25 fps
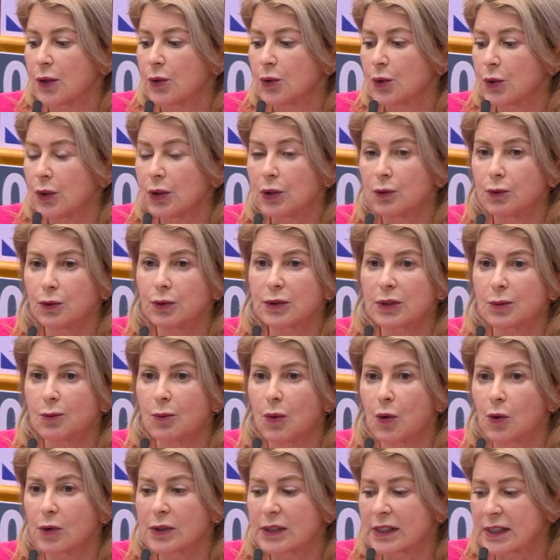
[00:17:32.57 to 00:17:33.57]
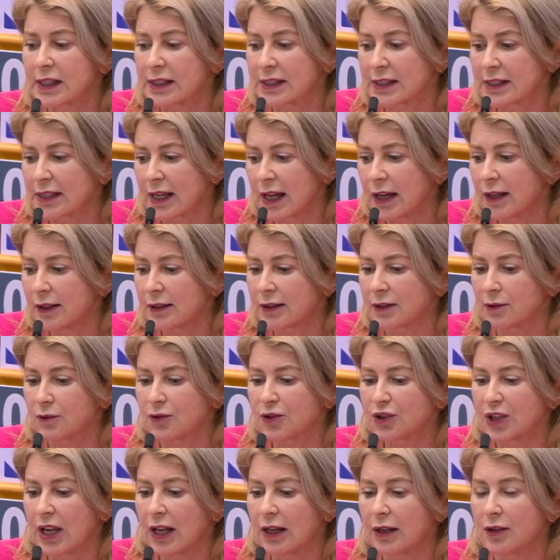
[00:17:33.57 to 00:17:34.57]
to include more societal
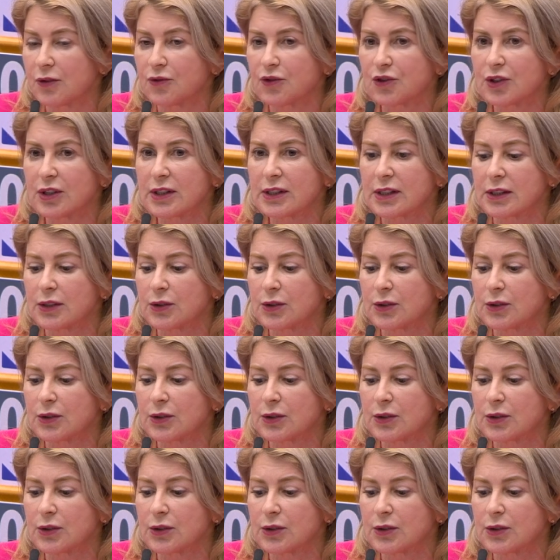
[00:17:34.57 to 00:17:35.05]
challenges